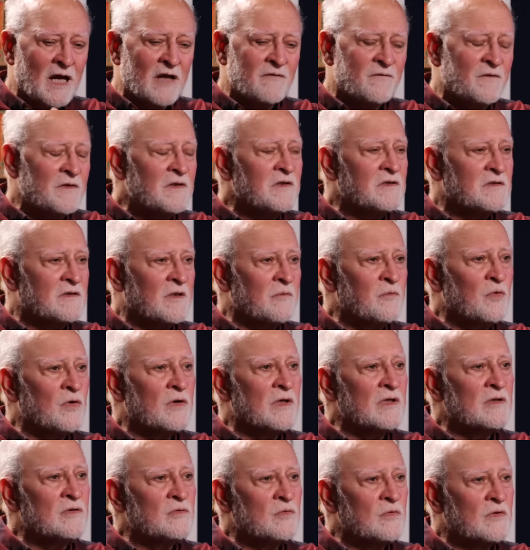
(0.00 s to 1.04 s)
I finished the
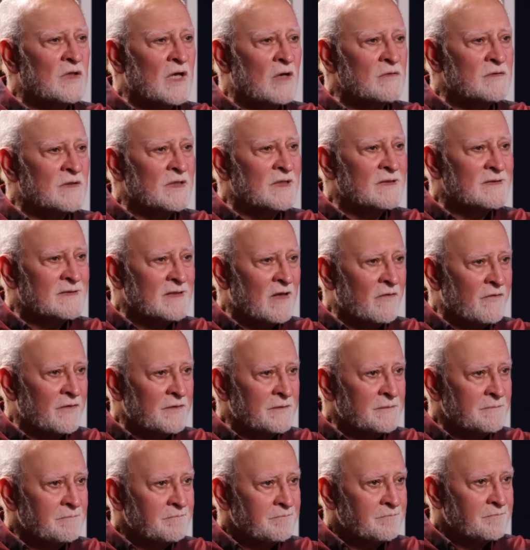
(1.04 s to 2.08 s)
book in
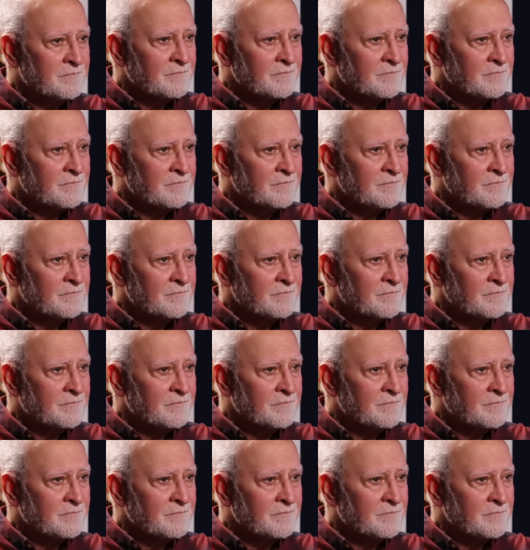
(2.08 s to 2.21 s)
2007.